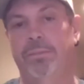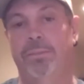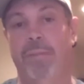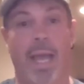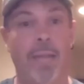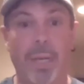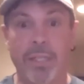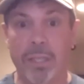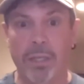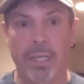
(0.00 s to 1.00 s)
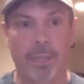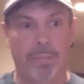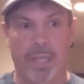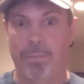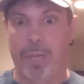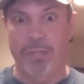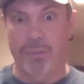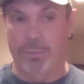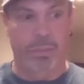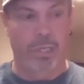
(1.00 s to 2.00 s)
And mycelium and
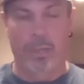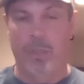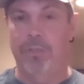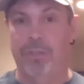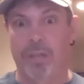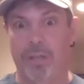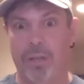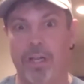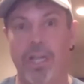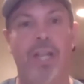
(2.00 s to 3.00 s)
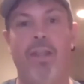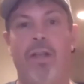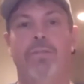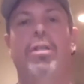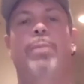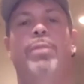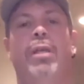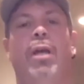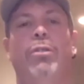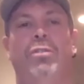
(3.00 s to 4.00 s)
mushrooms. Here's something
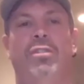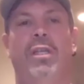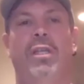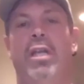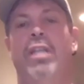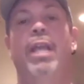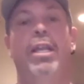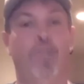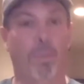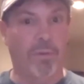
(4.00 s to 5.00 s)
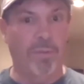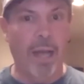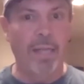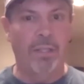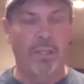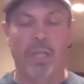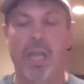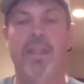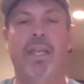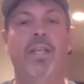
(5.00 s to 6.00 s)
else that nature provides us
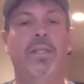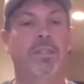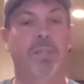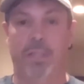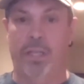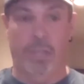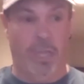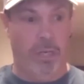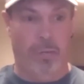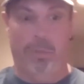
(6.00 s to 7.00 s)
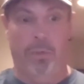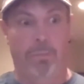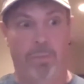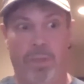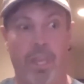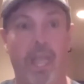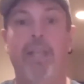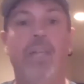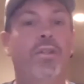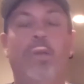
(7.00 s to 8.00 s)
that can then
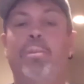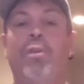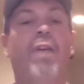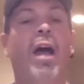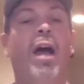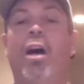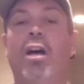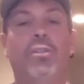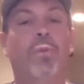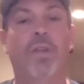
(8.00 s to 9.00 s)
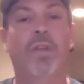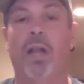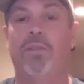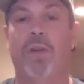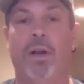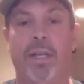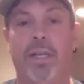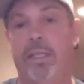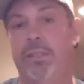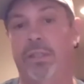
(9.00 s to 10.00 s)
in turn provide us with all of our
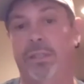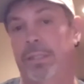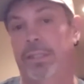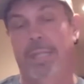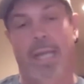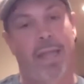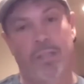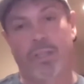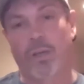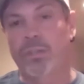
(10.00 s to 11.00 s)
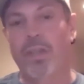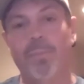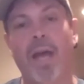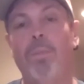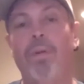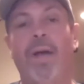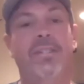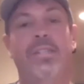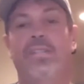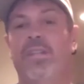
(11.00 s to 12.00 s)
needs. And this goes to the
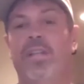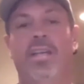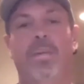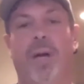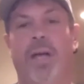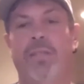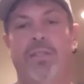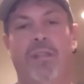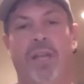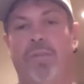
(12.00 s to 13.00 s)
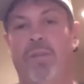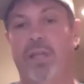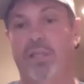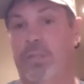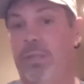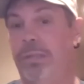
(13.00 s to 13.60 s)
bioplastics and composite side of things too.